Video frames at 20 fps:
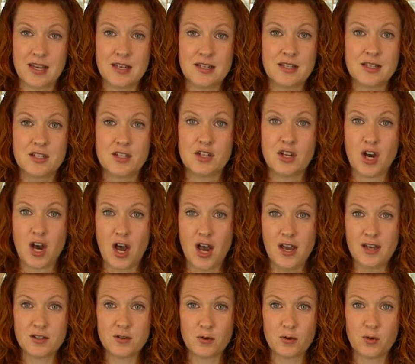It is
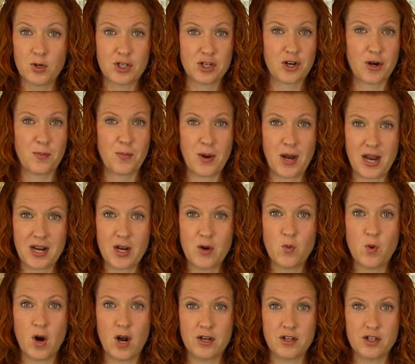not what your body
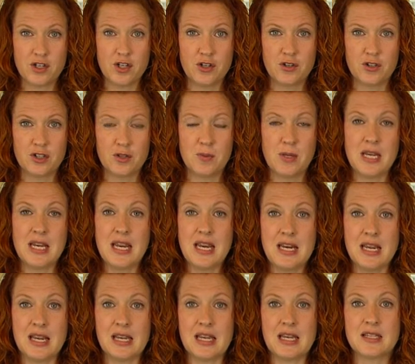wants you to be
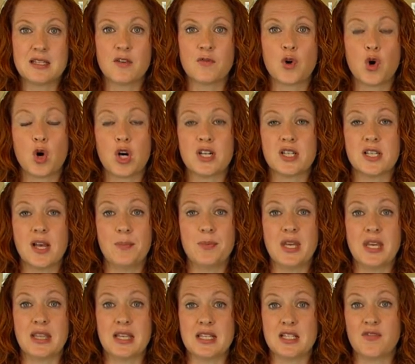eating. It's of course
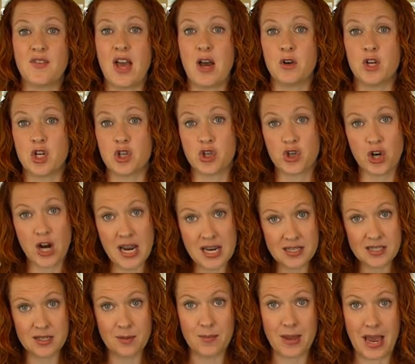something that's found in
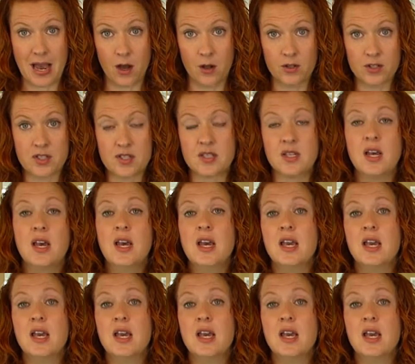trace amounts